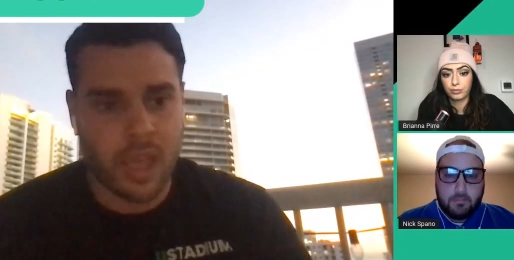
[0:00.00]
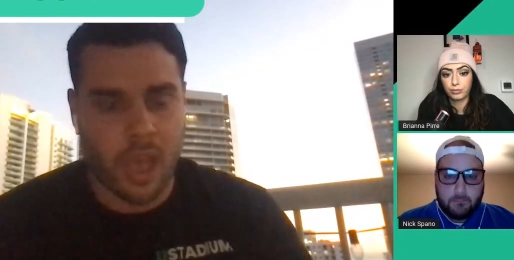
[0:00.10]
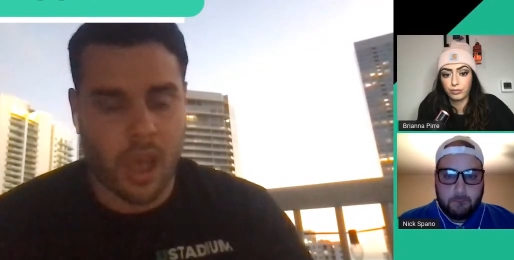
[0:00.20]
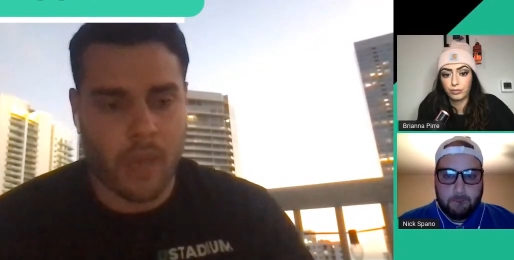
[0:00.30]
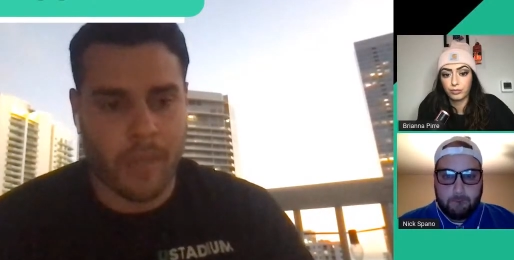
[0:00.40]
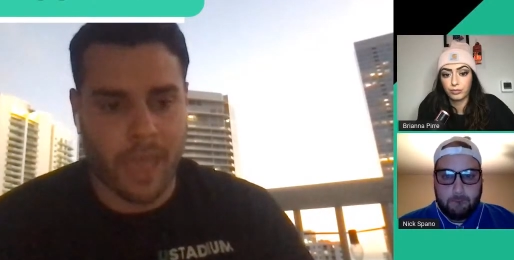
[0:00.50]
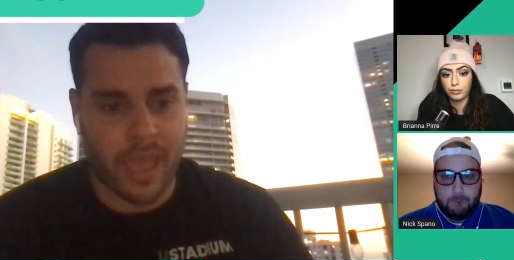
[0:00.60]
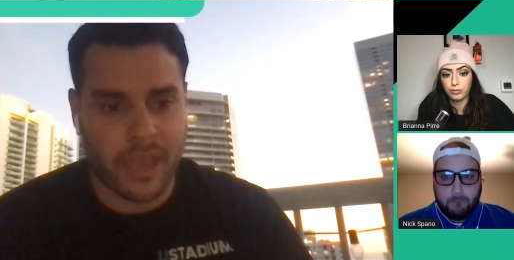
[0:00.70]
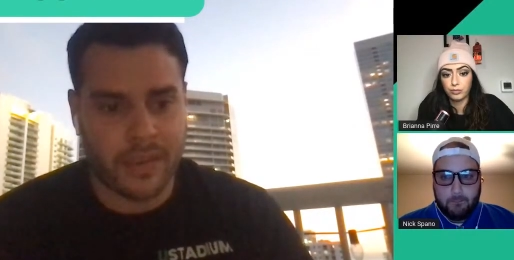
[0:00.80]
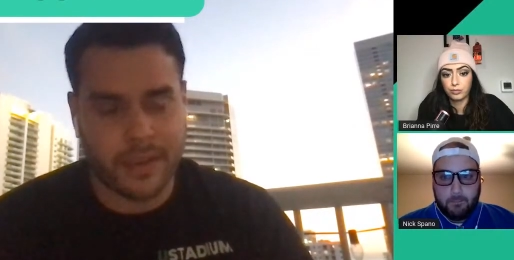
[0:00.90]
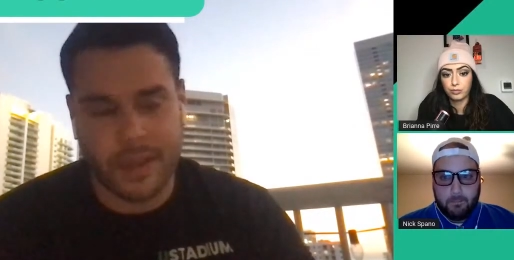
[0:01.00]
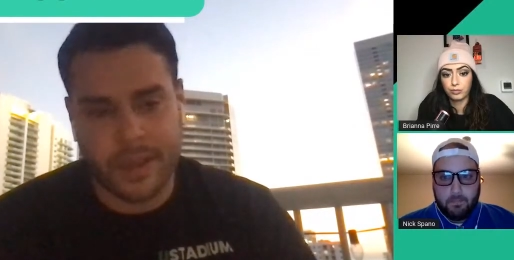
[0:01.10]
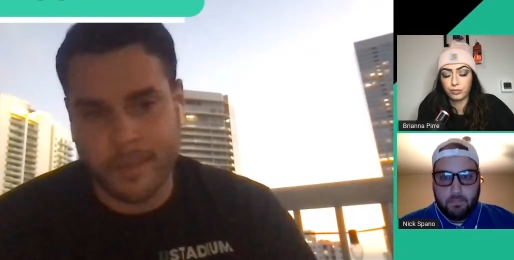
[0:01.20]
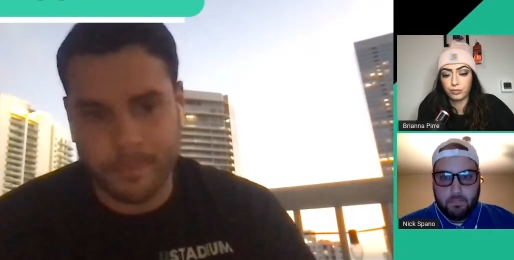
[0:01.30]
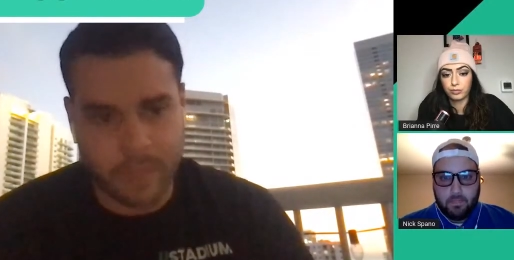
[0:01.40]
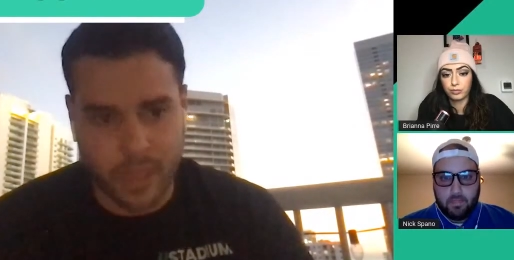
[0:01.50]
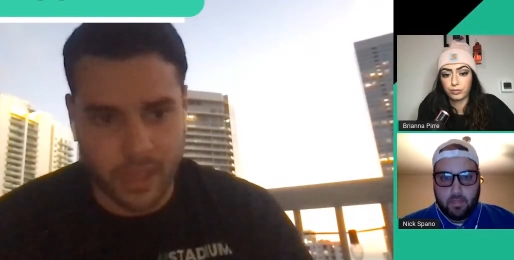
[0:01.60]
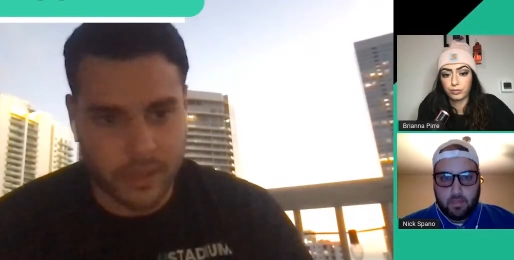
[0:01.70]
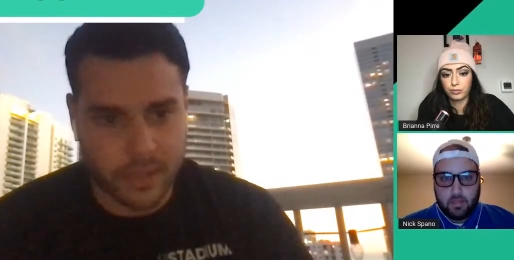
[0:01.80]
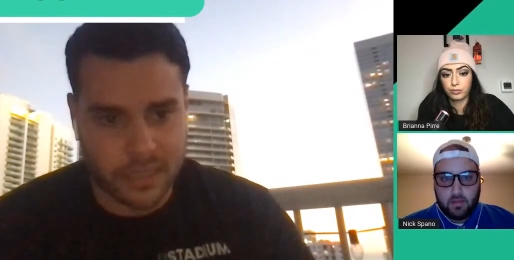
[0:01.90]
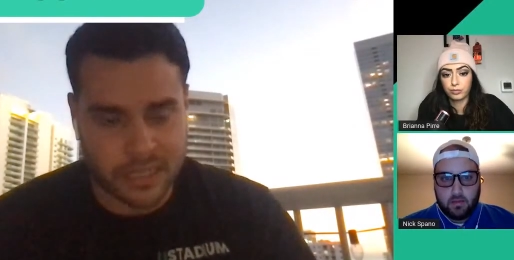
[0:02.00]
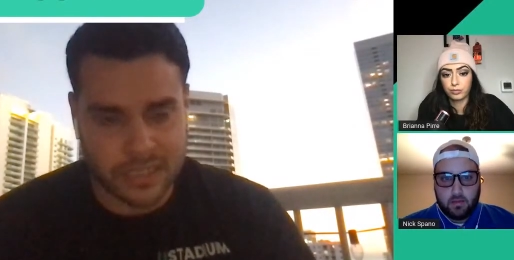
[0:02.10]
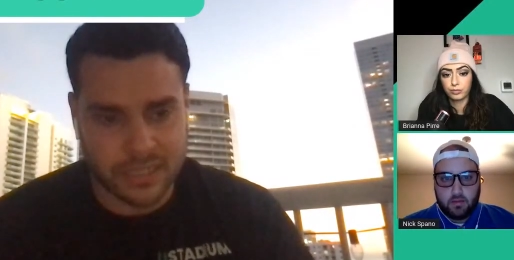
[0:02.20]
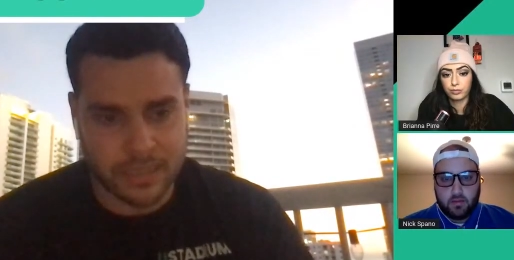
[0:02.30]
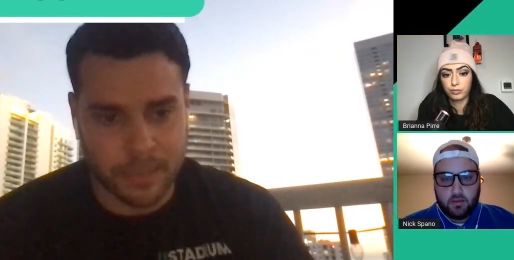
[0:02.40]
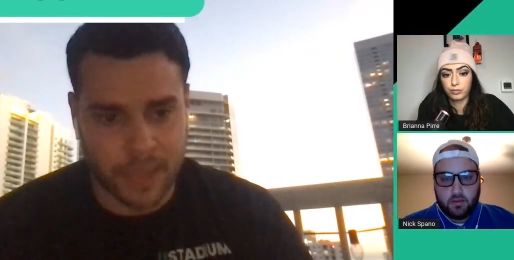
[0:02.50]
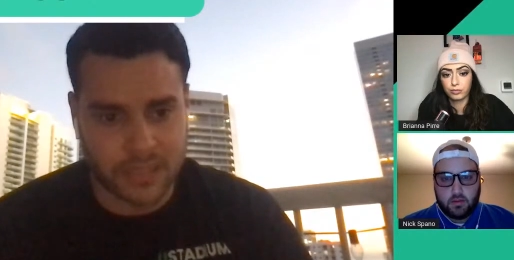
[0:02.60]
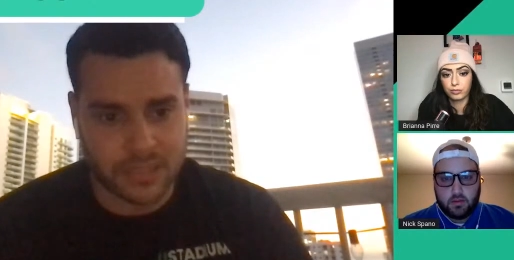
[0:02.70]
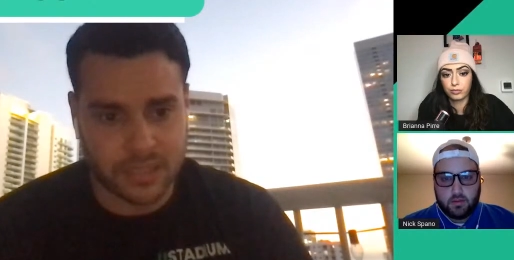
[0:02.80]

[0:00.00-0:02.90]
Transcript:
Speaker 1: Um, and uh, yeah, it, it's, it's a bad